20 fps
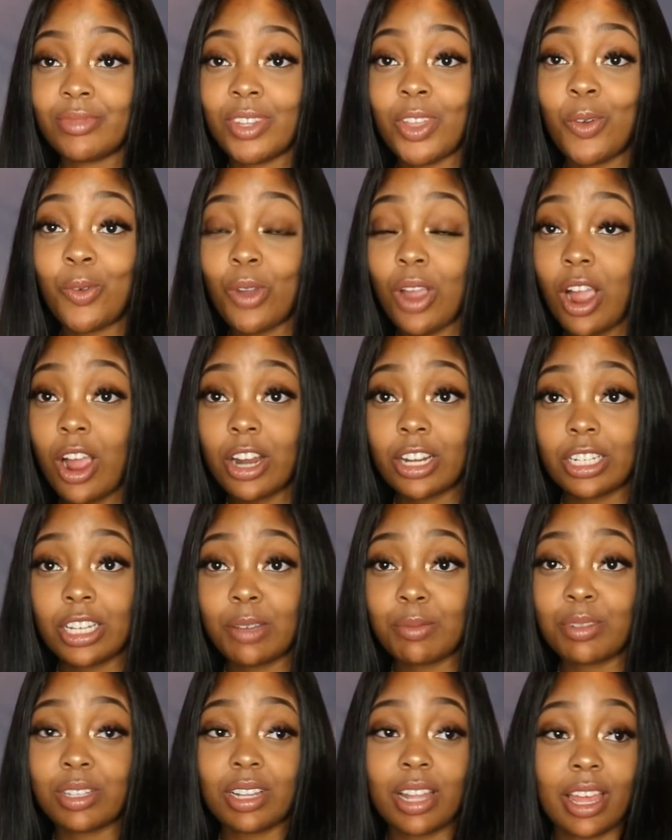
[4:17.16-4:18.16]
we're already
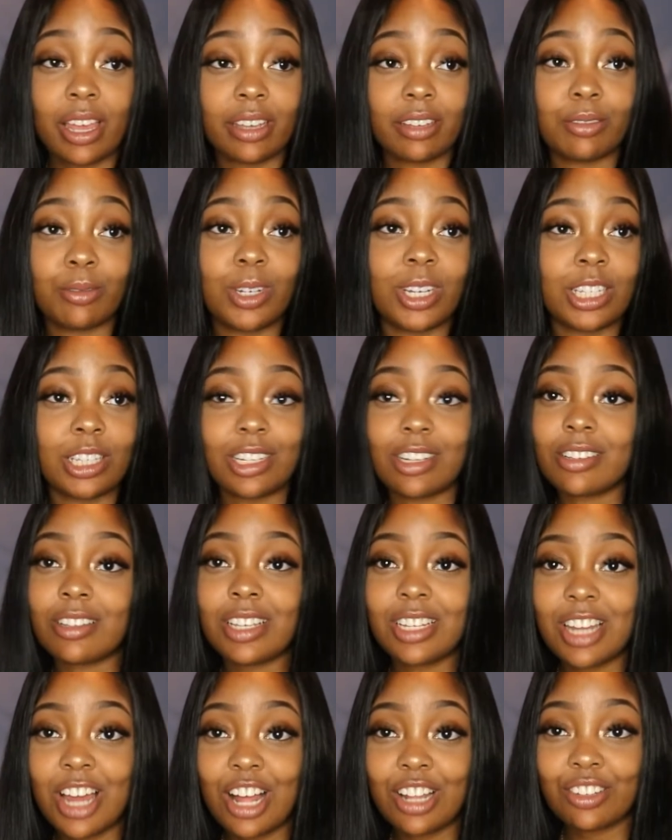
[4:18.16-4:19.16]
up to like what,
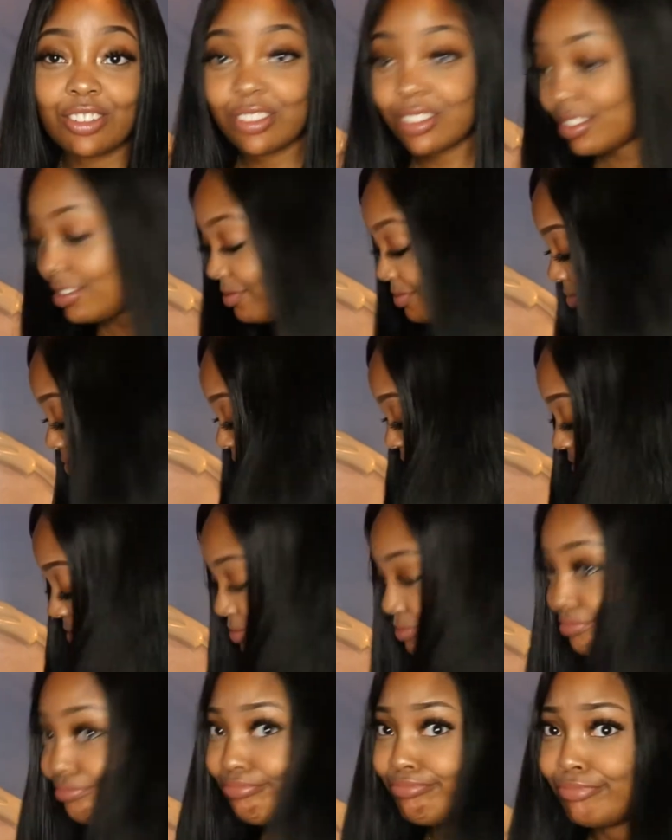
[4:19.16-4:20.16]
$13?
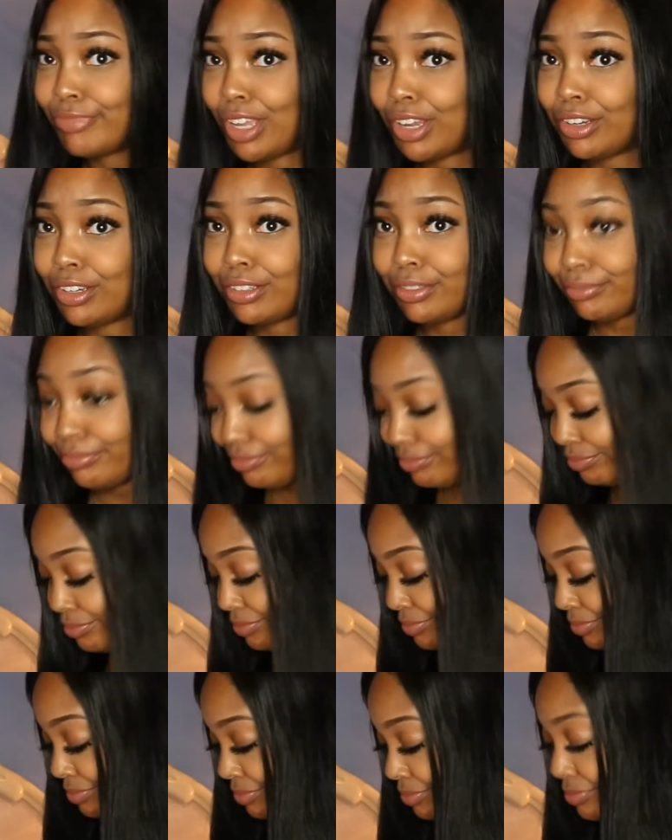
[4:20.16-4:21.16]
Girl.
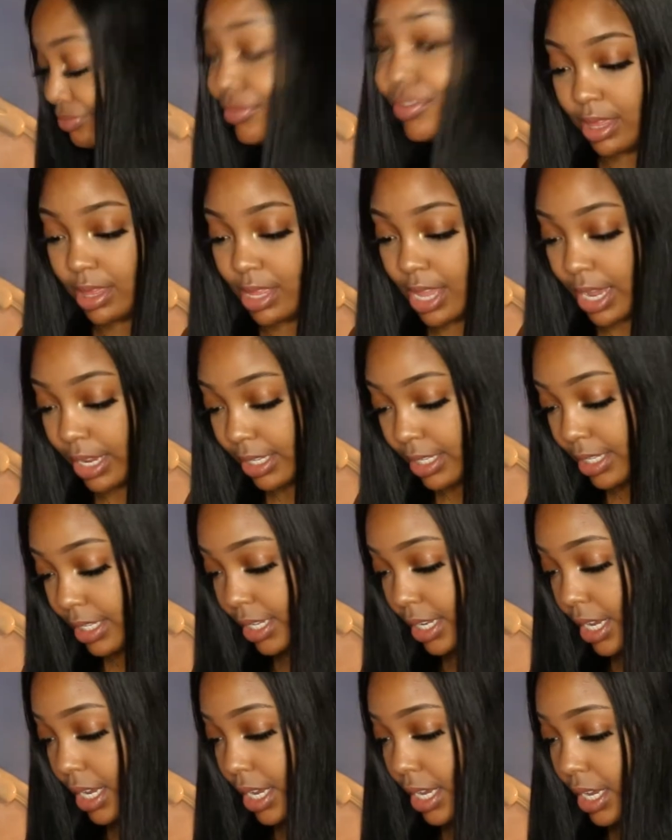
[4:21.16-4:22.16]
Next
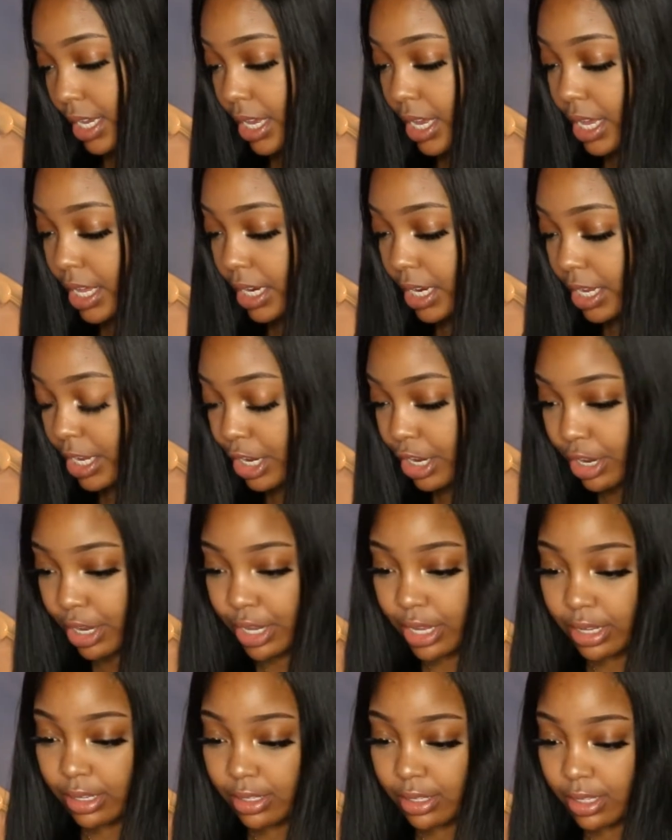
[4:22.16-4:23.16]
thing in here
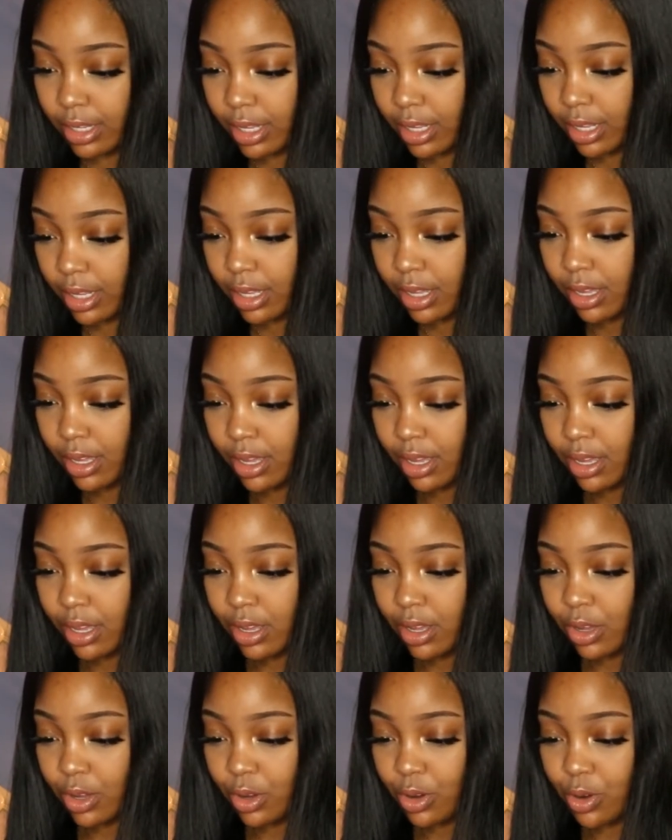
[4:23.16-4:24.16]
is the
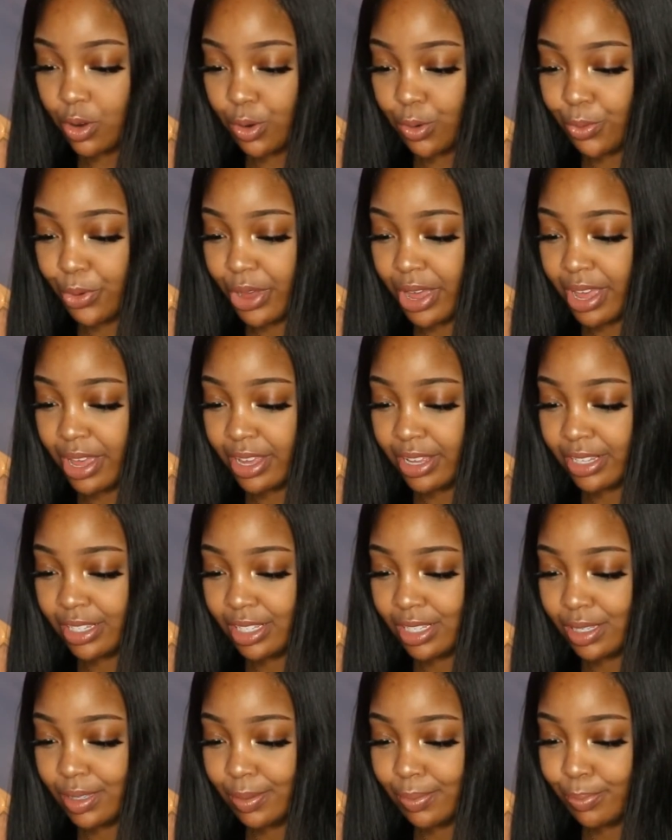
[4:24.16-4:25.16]

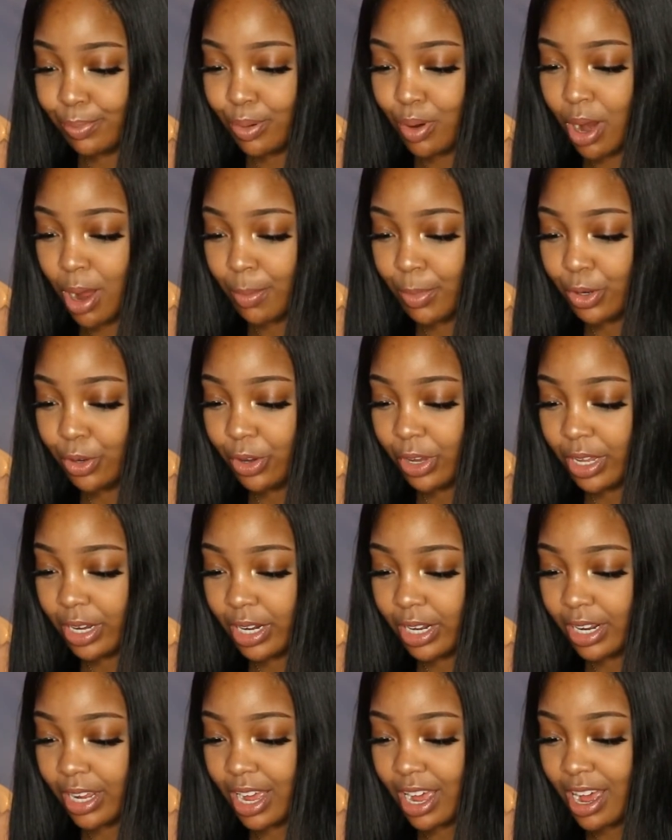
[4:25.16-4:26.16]
Korres
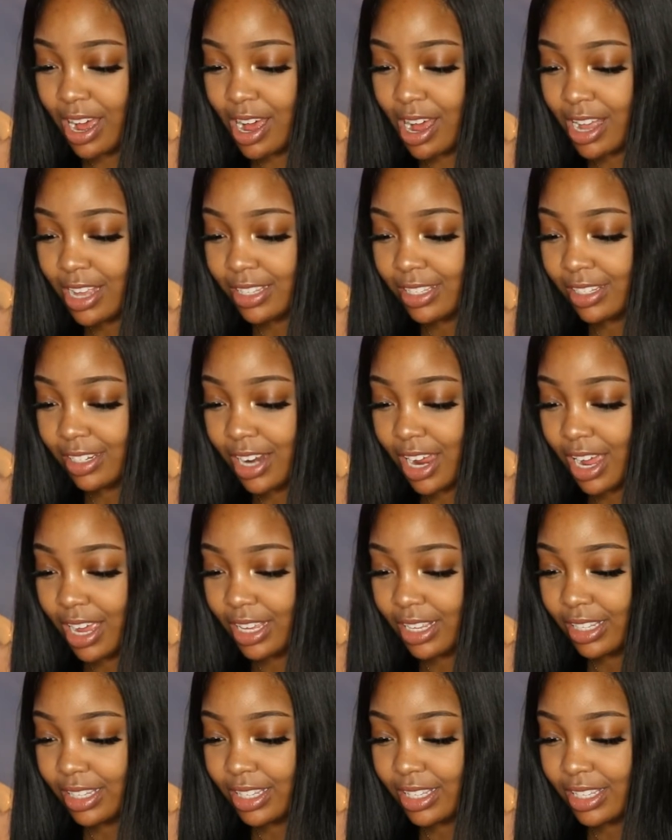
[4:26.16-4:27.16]
Pomegranate Ahas and
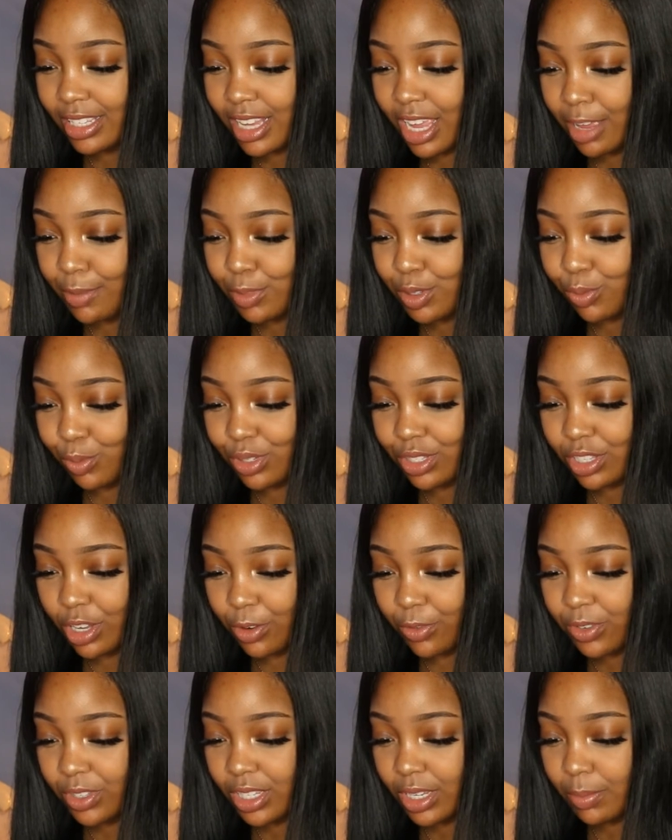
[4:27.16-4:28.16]
Enzymes
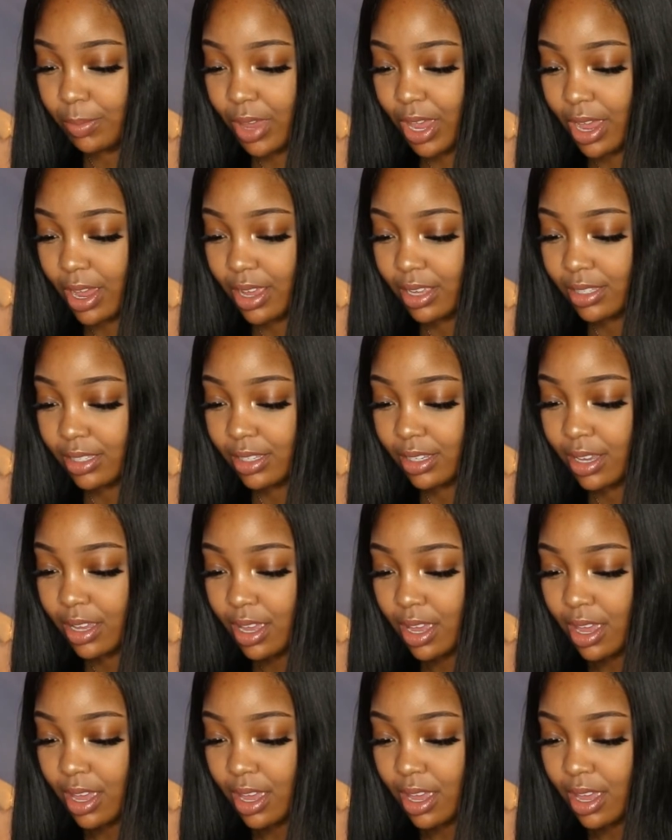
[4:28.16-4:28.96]
Resurfacing Mask.